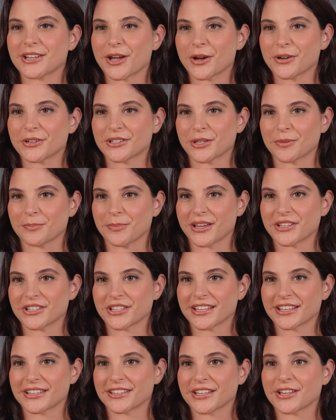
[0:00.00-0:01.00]
also much
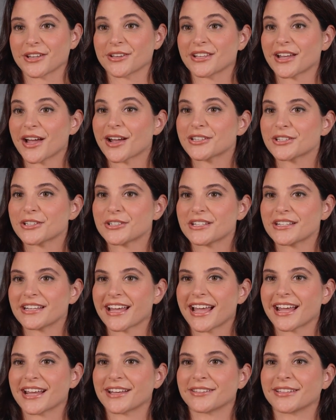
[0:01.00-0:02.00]
easier to
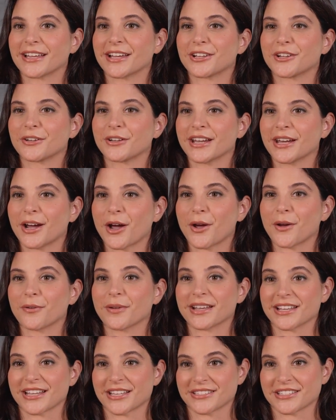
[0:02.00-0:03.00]
understand that you can
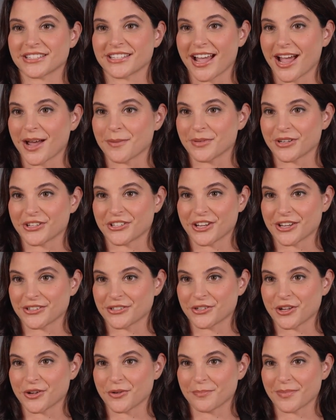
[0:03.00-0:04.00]
already establish a
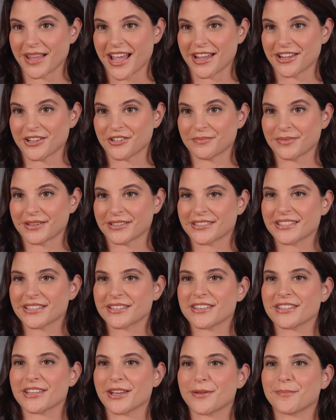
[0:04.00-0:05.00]
new management
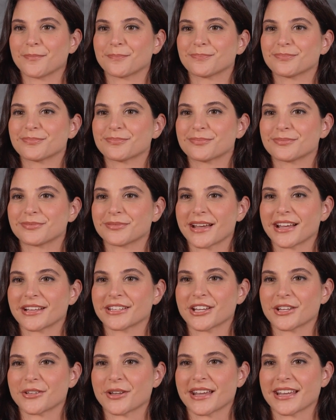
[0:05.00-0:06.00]
system,
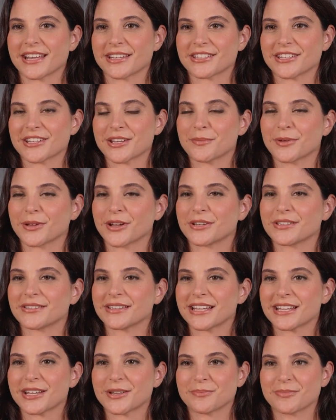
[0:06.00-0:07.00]
integrating similar
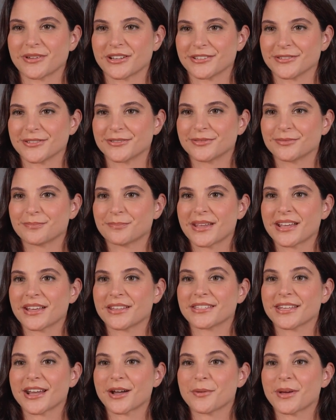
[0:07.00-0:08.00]
themes
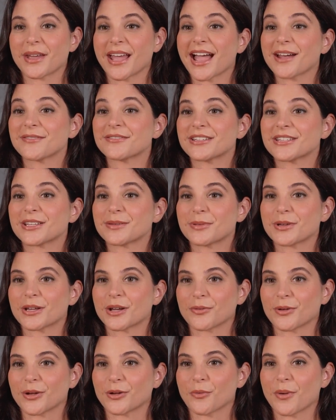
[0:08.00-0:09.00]
because they will have
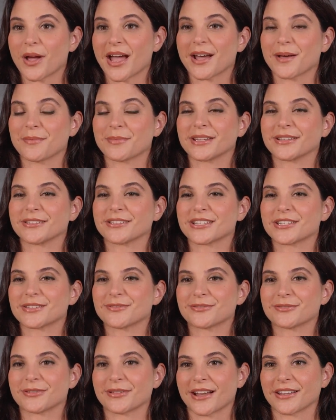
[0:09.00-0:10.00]
similar requirements,
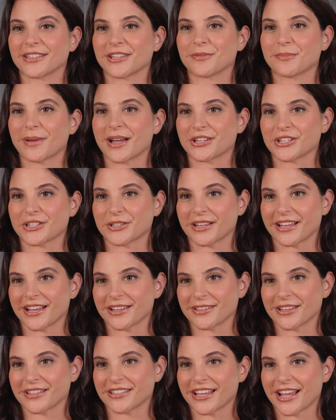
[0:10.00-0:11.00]
especially
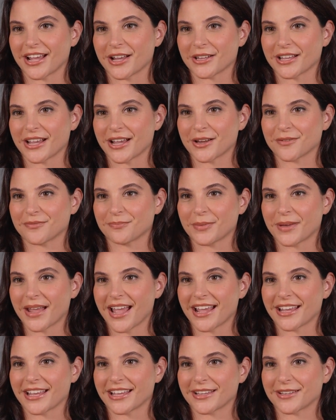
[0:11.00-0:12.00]
in this area of
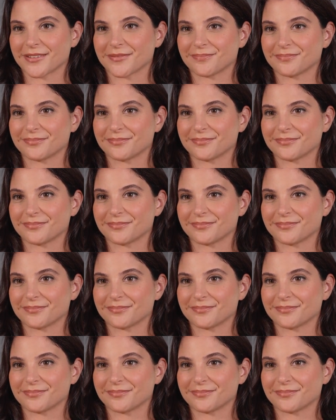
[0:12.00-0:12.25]
planning.